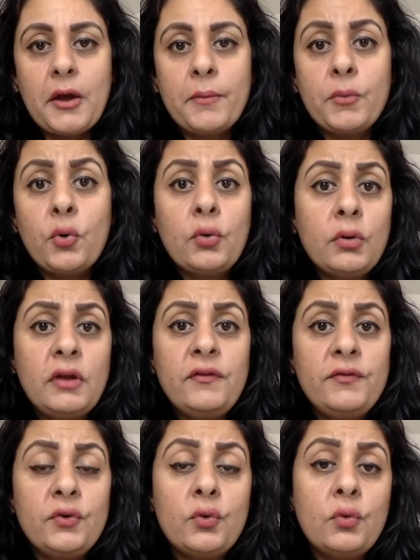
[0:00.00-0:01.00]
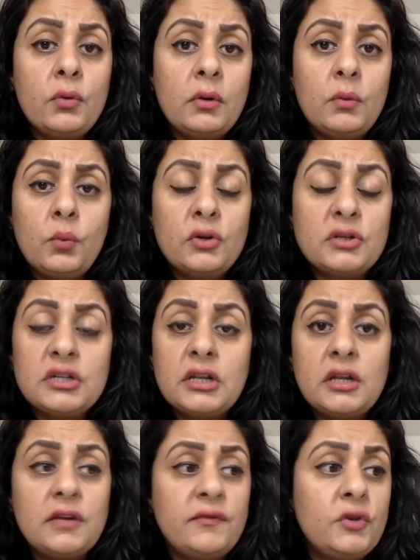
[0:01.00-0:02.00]
Or if you want to
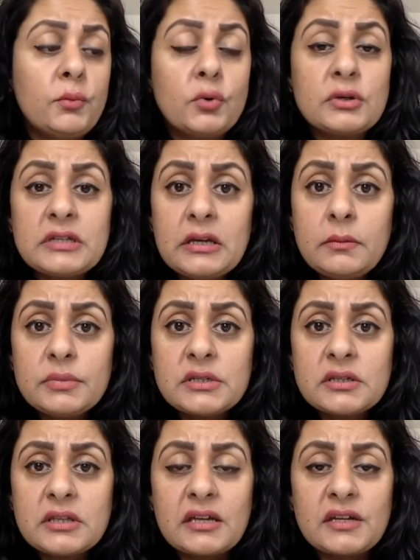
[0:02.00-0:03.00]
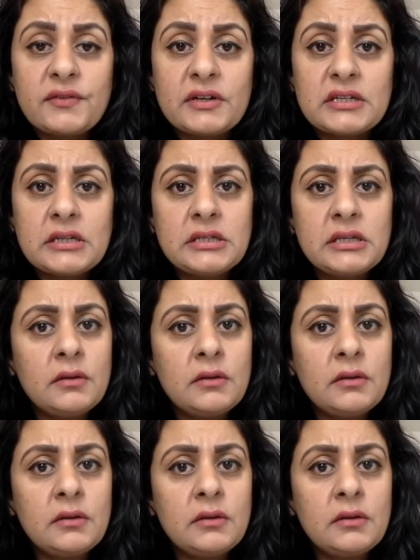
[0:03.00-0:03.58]
learn a few more tips, that's fantastic.